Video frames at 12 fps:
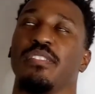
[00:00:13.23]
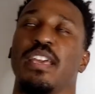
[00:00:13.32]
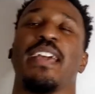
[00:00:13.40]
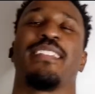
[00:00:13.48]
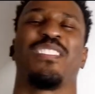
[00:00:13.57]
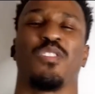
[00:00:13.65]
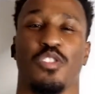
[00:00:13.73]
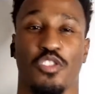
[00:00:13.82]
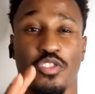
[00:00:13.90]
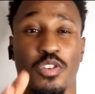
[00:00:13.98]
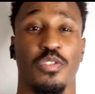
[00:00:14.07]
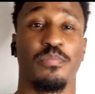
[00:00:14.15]
that there are
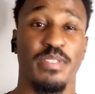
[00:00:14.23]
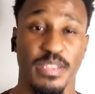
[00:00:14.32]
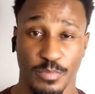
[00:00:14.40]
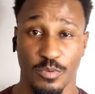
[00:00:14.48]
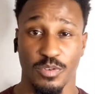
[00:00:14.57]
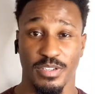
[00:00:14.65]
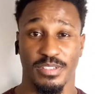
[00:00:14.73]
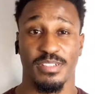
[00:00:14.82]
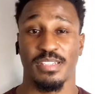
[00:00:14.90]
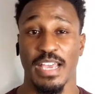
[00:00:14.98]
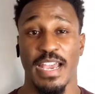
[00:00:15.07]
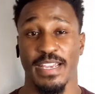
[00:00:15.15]
certain people in
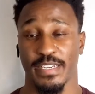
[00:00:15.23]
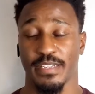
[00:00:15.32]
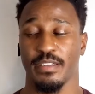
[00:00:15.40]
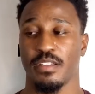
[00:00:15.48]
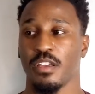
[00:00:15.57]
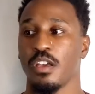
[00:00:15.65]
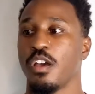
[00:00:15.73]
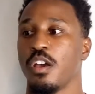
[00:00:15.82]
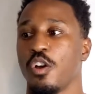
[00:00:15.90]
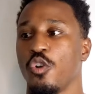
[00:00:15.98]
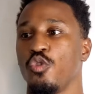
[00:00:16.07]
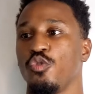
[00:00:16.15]
society
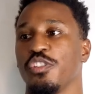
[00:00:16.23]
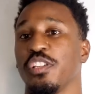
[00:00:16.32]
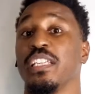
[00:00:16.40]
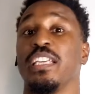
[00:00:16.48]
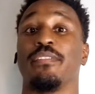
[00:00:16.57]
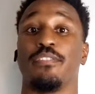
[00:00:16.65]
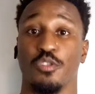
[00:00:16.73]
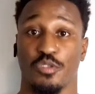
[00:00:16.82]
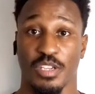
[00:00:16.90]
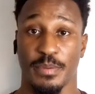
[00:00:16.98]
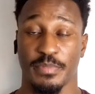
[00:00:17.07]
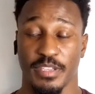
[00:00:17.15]
who should give you
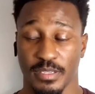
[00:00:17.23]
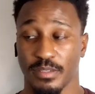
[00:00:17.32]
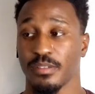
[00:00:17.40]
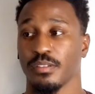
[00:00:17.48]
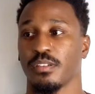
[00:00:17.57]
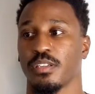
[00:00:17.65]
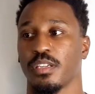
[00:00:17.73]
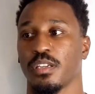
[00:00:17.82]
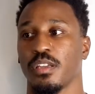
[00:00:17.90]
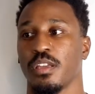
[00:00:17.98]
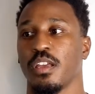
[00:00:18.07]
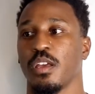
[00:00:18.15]
something.
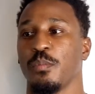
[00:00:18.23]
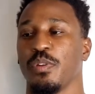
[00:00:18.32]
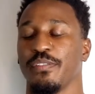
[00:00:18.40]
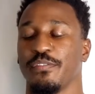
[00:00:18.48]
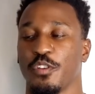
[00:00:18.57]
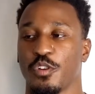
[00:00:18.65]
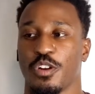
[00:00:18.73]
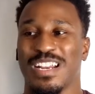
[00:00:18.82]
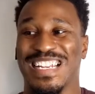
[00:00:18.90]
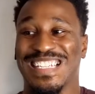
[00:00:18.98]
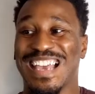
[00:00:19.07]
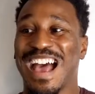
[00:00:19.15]
But if you're
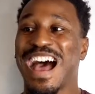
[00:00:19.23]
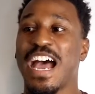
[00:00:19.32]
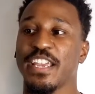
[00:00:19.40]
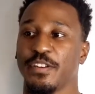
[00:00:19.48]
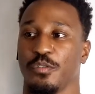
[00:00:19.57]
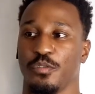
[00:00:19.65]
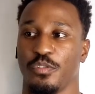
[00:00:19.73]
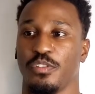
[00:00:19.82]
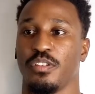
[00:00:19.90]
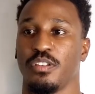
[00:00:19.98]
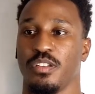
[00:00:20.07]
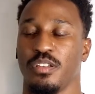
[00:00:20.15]
entitled,
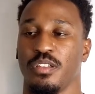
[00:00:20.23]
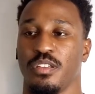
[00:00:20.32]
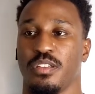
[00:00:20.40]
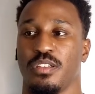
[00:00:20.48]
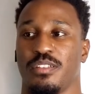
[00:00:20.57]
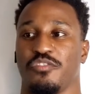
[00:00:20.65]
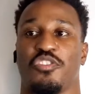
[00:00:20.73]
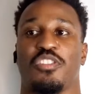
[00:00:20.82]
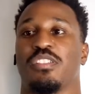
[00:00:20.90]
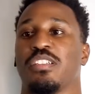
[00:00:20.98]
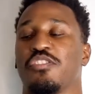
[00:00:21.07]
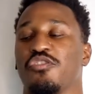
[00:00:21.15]

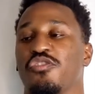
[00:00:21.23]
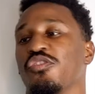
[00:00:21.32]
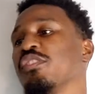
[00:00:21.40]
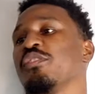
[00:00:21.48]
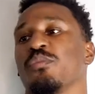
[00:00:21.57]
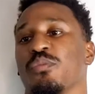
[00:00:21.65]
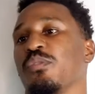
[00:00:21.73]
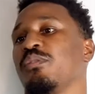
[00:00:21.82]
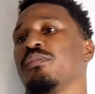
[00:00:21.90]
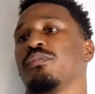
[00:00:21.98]
just in general,